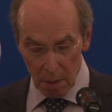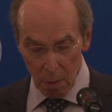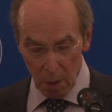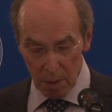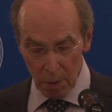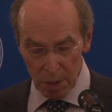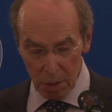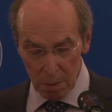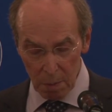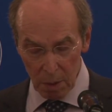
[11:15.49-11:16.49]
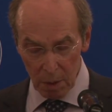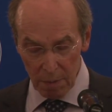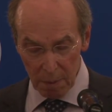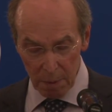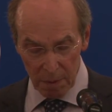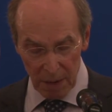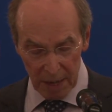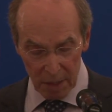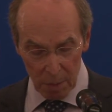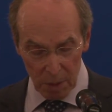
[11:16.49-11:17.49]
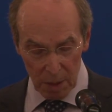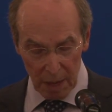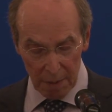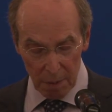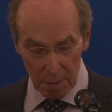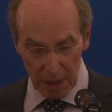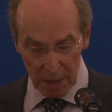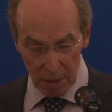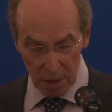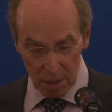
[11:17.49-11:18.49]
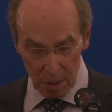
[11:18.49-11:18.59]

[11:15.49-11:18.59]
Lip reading: one which moreover provides it with a naval base,